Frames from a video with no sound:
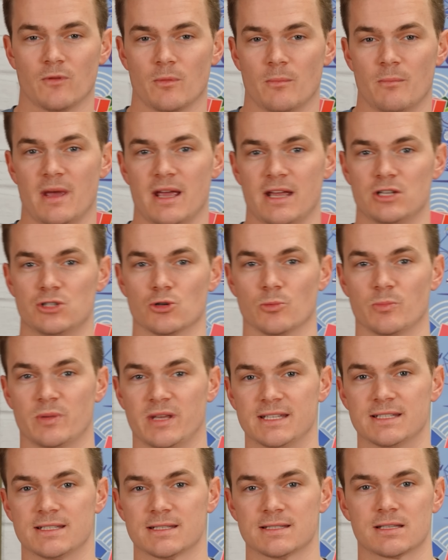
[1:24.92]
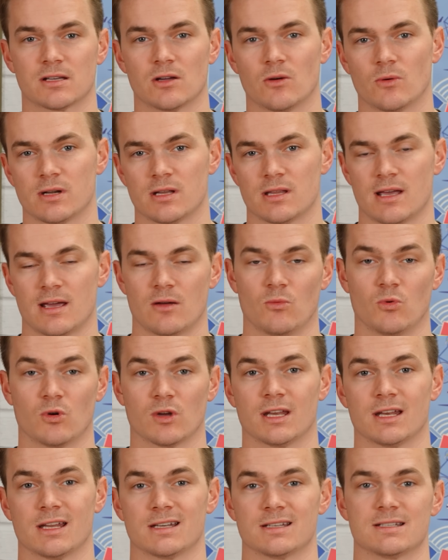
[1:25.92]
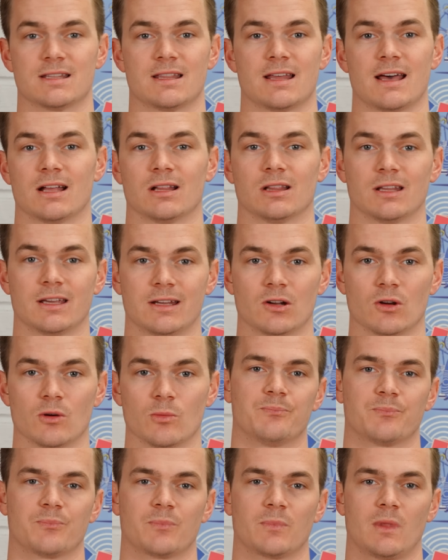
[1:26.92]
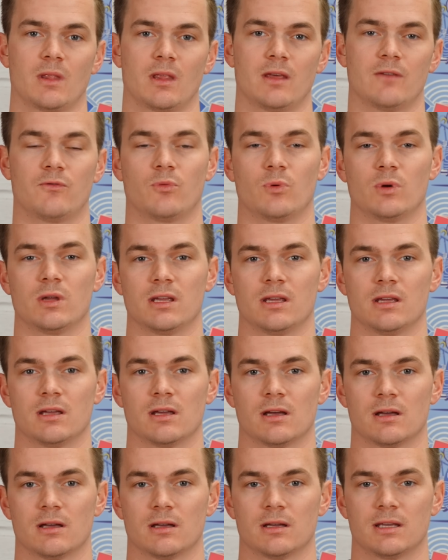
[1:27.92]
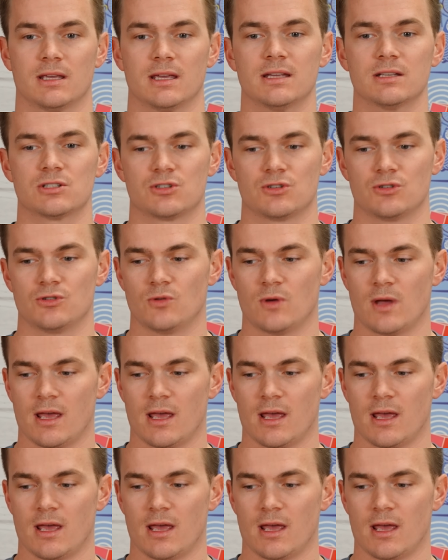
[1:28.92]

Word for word: major pieces that go into that, and we'll get into that later. If we get to